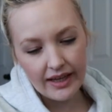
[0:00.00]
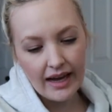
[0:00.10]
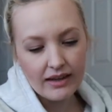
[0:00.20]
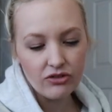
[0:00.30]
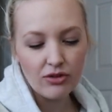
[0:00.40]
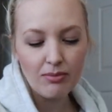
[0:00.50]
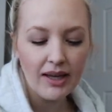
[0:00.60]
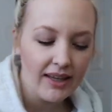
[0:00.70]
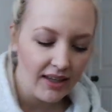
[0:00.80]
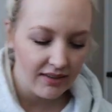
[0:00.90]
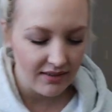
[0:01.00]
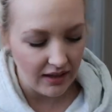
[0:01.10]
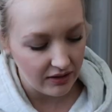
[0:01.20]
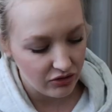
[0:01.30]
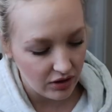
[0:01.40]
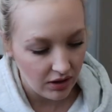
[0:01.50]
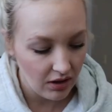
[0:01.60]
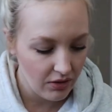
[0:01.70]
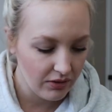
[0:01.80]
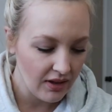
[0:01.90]
like extra blankets and extra
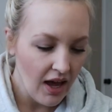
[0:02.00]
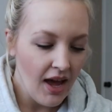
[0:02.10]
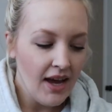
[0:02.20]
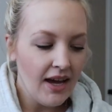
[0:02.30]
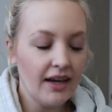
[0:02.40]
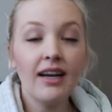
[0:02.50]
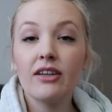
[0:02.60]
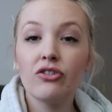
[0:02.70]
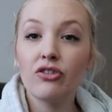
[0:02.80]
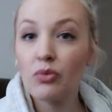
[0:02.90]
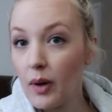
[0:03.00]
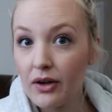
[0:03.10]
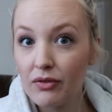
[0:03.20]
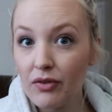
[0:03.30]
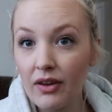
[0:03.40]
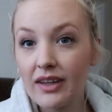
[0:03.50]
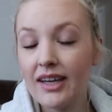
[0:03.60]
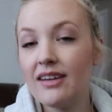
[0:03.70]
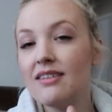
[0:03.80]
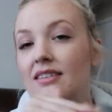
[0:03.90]
clothes and an extra sweater for all the
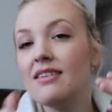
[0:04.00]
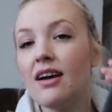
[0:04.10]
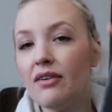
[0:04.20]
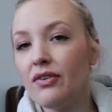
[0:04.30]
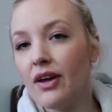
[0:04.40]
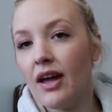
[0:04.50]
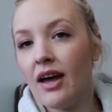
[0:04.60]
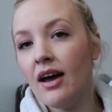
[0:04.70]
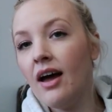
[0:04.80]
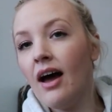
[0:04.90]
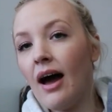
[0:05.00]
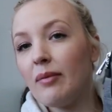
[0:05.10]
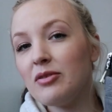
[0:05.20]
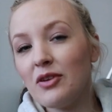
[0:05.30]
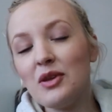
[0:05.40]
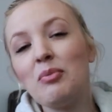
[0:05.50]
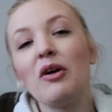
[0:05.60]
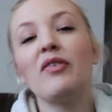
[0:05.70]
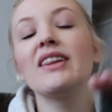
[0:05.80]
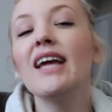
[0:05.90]
kids and stuff. Absolutely
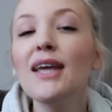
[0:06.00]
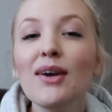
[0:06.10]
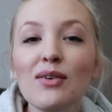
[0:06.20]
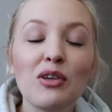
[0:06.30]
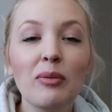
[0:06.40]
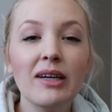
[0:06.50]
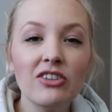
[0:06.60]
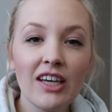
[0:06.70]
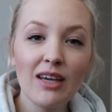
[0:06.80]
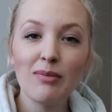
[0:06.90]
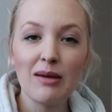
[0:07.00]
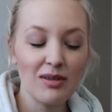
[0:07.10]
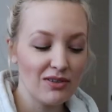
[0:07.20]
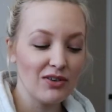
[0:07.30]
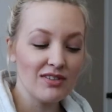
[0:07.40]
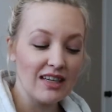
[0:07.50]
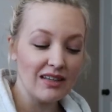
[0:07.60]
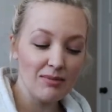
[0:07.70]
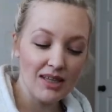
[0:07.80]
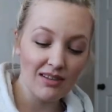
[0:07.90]
perfect. Thank you so much Kea Babies for
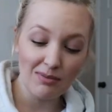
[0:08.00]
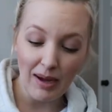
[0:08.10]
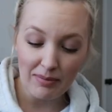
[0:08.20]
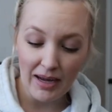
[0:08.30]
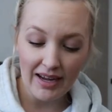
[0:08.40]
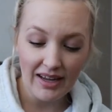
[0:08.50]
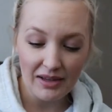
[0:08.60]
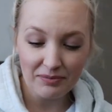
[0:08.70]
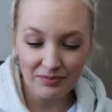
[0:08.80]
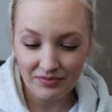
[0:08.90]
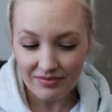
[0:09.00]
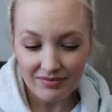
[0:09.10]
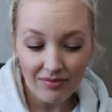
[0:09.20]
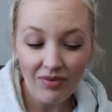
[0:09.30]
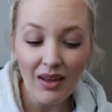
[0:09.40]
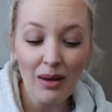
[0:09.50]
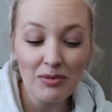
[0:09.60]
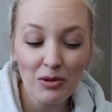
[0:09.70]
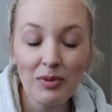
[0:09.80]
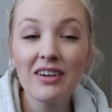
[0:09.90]
sending me this backpack.
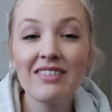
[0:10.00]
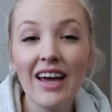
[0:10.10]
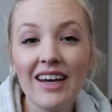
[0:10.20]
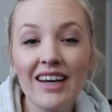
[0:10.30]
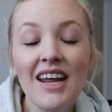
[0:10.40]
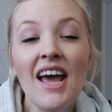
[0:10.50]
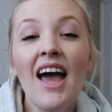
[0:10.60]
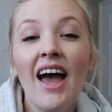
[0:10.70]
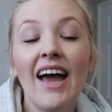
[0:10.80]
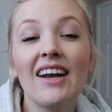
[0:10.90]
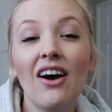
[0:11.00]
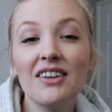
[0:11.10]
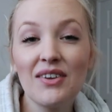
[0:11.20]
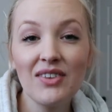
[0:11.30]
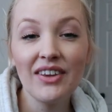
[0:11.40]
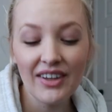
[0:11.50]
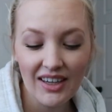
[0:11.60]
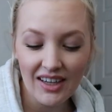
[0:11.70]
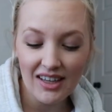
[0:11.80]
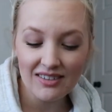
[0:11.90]
I'm super excited and I'll leave the
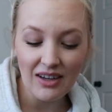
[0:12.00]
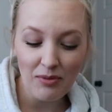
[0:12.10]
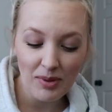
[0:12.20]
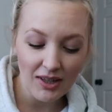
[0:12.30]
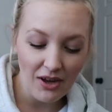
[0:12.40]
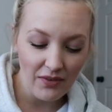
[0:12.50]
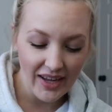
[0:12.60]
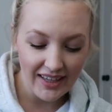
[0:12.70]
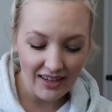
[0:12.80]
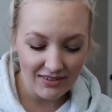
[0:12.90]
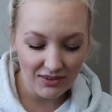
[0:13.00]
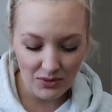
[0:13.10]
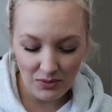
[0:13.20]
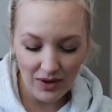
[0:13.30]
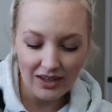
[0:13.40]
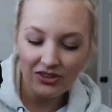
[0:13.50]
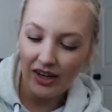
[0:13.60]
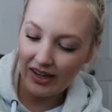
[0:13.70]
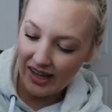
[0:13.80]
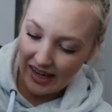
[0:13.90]
link down below in case you want to
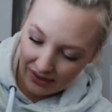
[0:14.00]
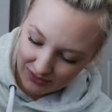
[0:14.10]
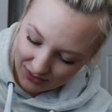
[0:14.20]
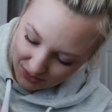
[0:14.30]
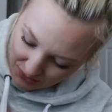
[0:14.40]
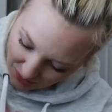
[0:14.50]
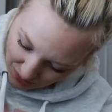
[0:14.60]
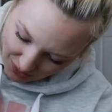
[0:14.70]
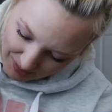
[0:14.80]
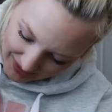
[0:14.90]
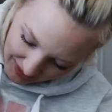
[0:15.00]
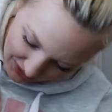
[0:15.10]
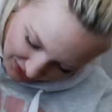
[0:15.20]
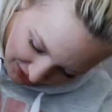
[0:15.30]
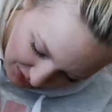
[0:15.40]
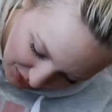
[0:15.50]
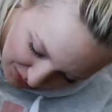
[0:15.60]
check it out too. Oh my gosh, there's a